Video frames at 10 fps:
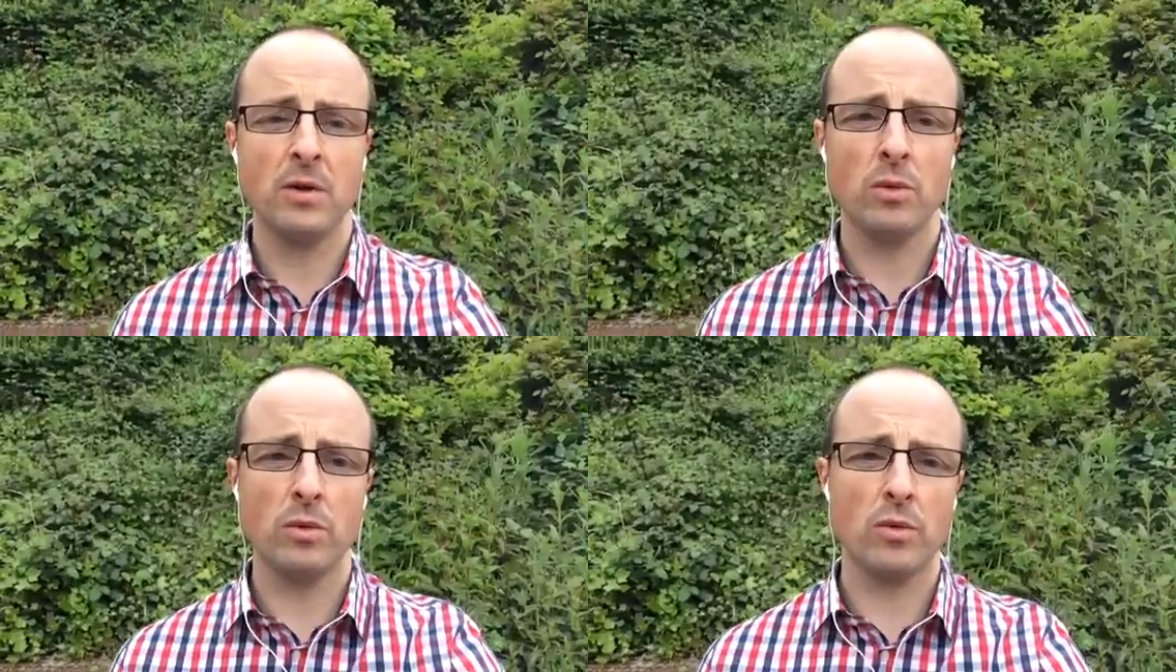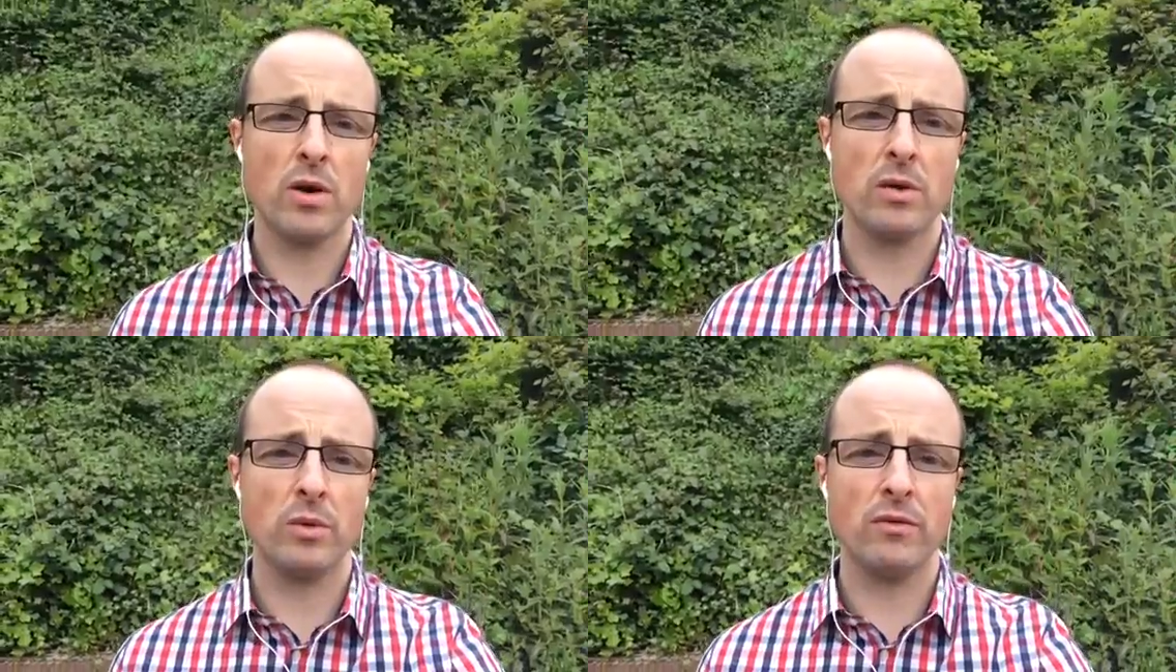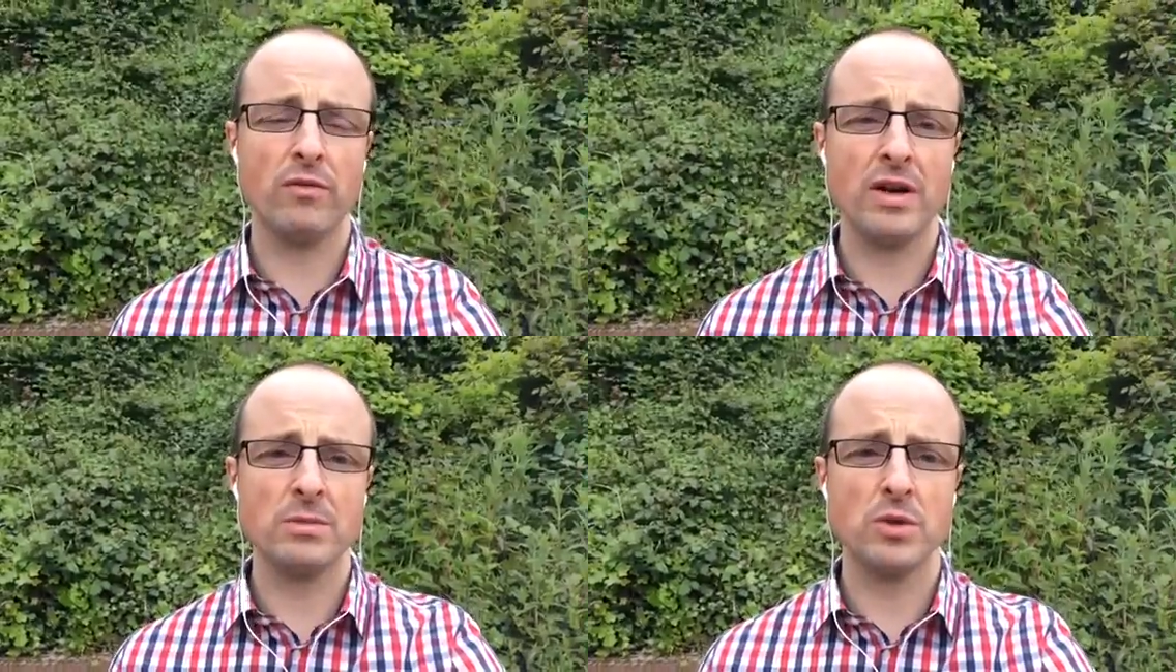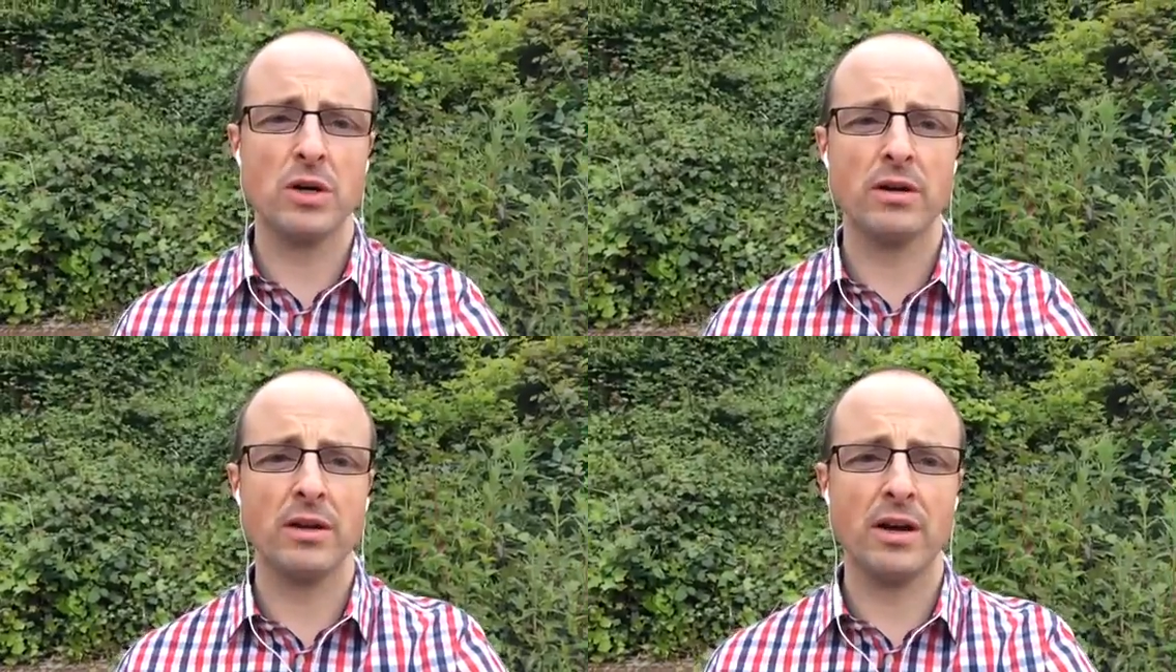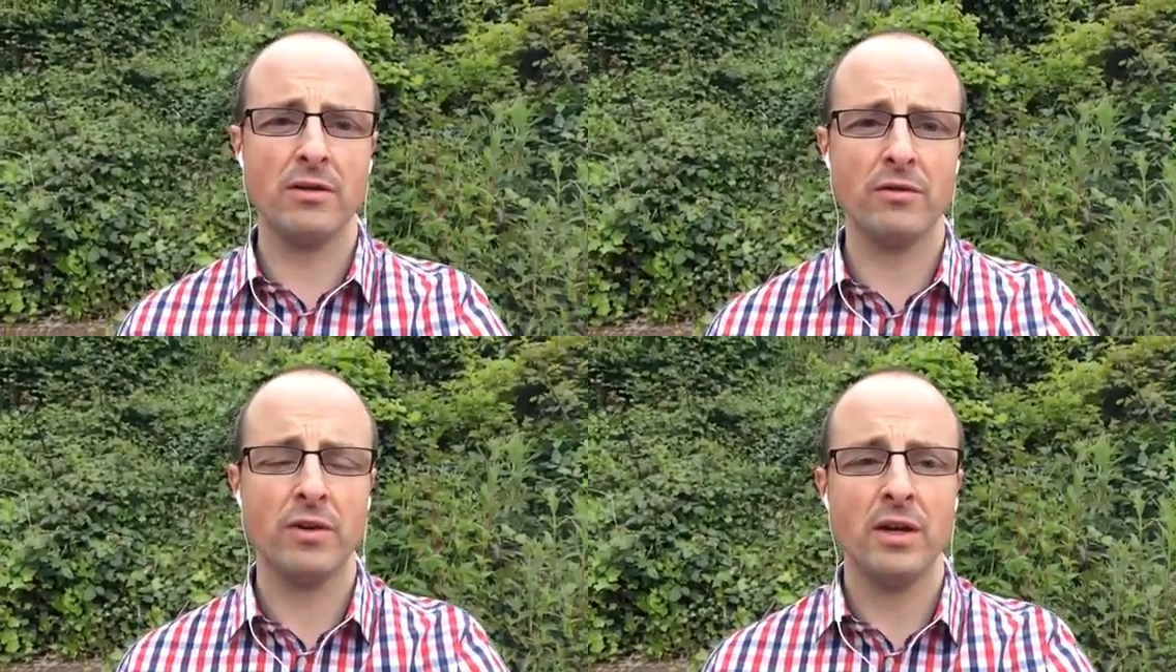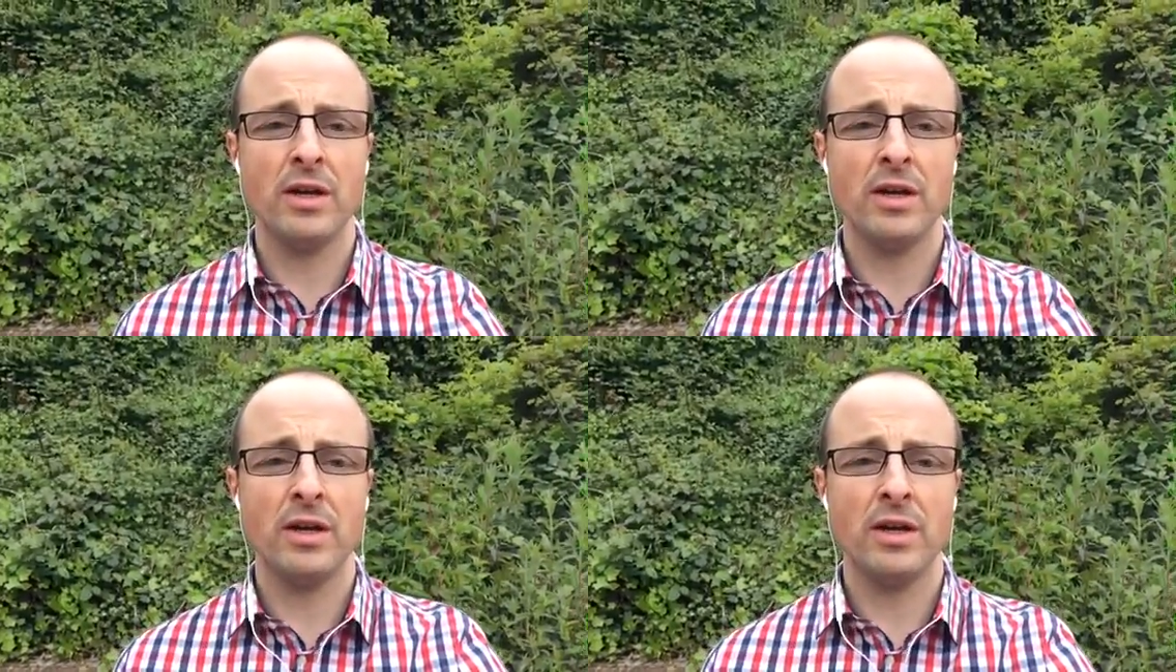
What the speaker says: We would work with a vast majority of